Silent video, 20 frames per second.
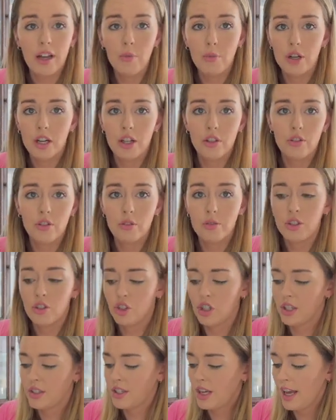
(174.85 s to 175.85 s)
What I'll do
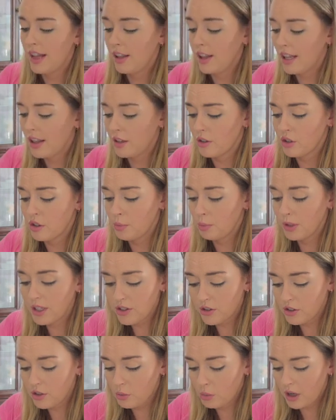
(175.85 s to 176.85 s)
is I'll either
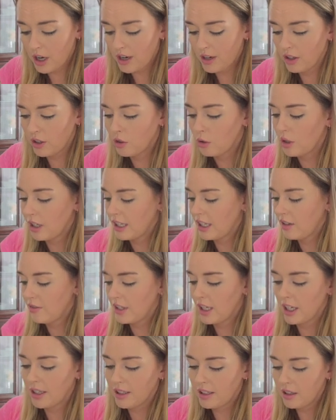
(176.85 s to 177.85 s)
spritz the water or give
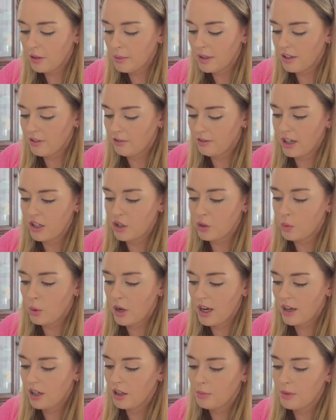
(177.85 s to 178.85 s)
it a little bit of fresh
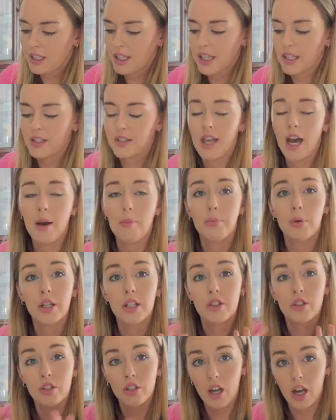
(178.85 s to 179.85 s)
water, because that
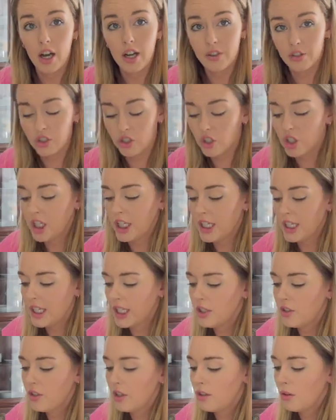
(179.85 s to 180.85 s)
puts oxygen
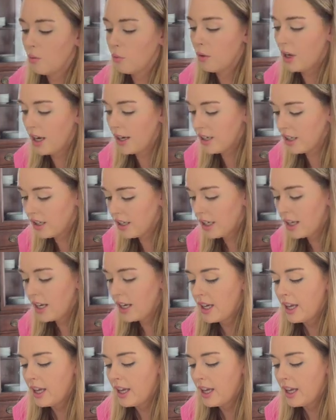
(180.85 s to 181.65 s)
into the water